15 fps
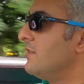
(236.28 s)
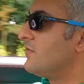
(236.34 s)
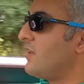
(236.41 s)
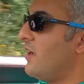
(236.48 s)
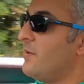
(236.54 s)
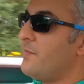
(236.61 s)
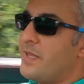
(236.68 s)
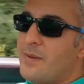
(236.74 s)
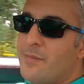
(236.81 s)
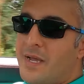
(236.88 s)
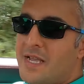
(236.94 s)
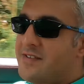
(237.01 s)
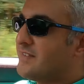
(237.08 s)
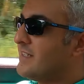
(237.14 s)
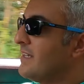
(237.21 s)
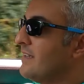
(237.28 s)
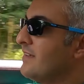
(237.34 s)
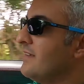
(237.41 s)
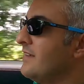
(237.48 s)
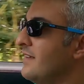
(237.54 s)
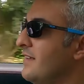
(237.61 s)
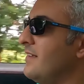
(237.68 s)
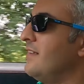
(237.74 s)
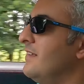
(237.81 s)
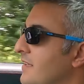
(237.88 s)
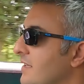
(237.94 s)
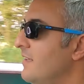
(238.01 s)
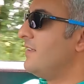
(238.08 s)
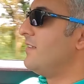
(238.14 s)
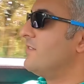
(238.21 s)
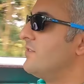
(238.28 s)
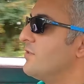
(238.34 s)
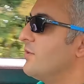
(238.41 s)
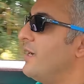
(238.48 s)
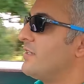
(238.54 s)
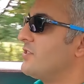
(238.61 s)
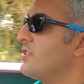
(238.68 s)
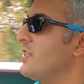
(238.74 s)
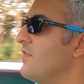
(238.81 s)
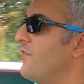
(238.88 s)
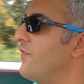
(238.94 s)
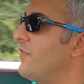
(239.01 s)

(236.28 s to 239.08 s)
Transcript: So it'd be amazing to actually